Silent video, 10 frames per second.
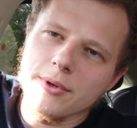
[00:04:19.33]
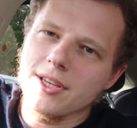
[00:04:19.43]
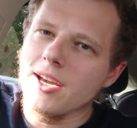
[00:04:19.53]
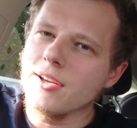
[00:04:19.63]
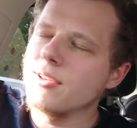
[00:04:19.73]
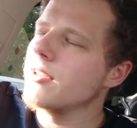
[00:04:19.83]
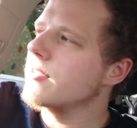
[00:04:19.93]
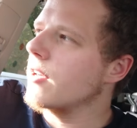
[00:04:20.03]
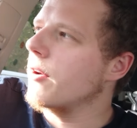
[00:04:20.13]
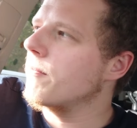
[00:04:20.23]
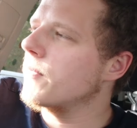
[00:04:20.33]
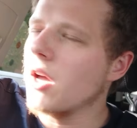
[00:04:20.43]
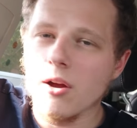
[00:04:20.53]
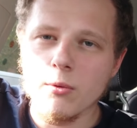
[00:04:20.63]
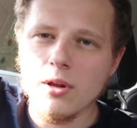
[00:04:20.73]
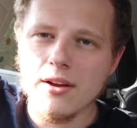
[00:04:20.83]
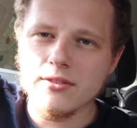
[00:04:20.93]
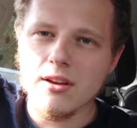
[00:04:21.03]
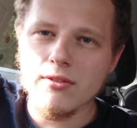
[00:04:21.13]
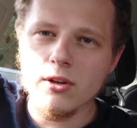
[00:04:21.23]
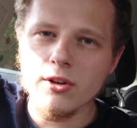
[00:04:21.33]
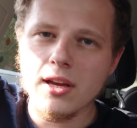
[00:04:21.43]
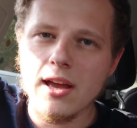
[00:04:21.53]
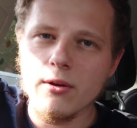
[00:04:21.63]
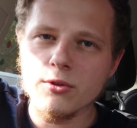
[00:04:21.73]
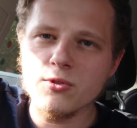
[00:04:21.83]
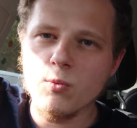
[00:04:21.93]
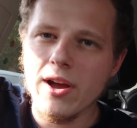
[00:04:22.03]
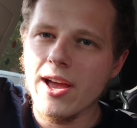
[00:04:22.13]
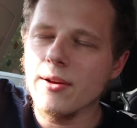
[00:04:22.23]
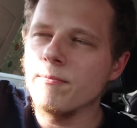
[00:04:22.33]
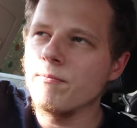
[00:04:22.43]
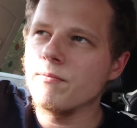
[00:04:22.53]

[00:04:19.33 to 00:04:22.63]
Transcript: But yeah, so I will have to have a look elsewhere.